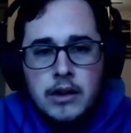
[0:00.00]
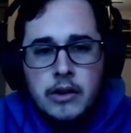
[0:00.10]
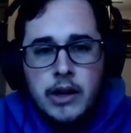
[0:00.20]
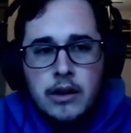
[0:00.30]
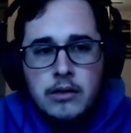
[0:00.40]

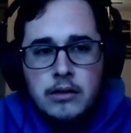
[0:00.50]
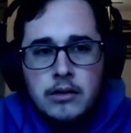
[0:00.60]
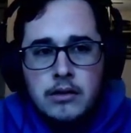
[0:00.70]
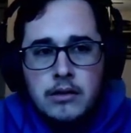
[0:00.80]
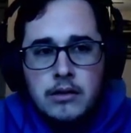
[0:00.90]
here we go.
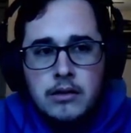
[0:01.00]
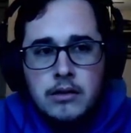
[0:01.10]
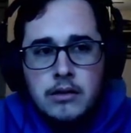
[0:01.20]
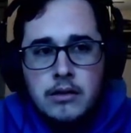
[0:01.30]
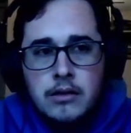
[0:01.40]

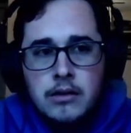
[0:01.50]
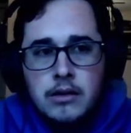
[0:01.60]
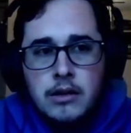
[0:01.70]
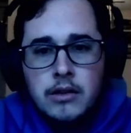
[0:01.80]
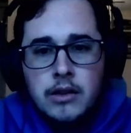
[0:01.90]

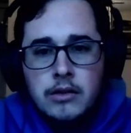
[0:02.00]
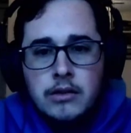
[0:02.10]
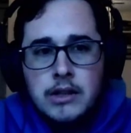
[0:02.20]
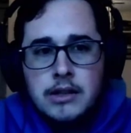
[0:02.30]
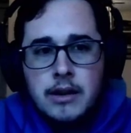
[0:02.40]
Oh no,
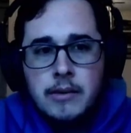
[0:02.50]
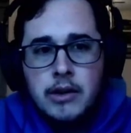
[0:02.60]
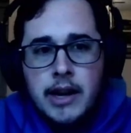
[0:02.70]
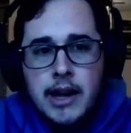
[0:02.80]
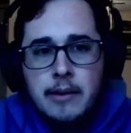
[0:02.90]
he's
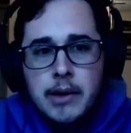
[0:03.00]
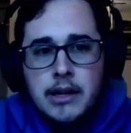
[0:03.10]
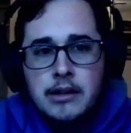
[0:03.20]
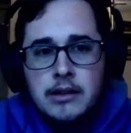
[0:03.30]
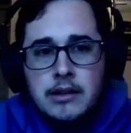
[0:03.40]
coming right at me.